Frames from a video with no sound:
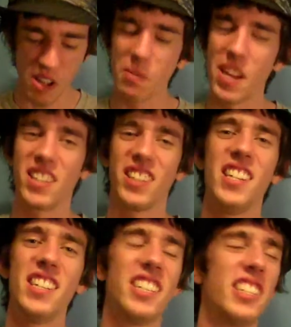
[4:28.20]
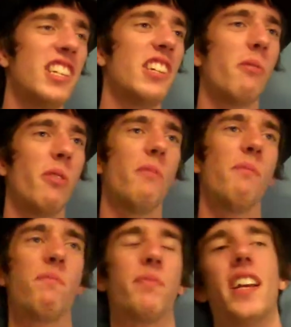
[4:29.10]
Well, basically in Dissidia 1,
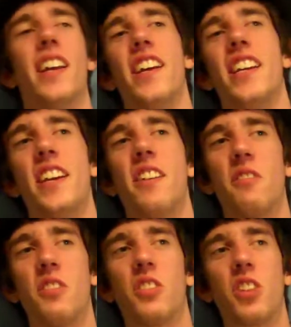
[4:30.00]
you got